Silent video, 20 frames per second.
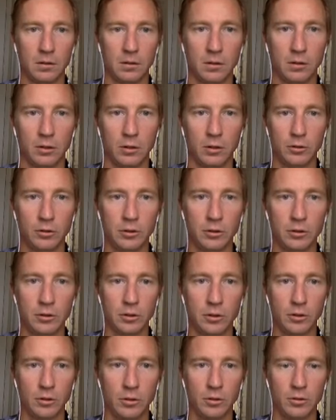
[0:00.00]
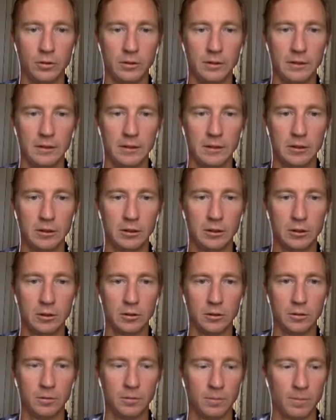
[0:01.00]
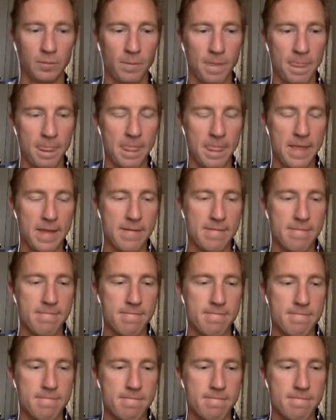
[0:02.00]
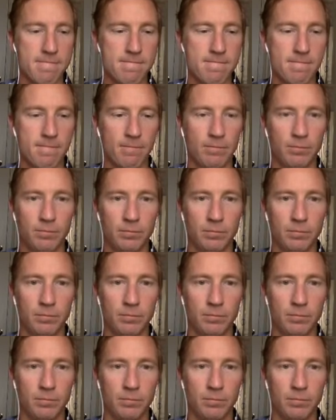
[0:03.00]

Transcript: Those, so only these two mm,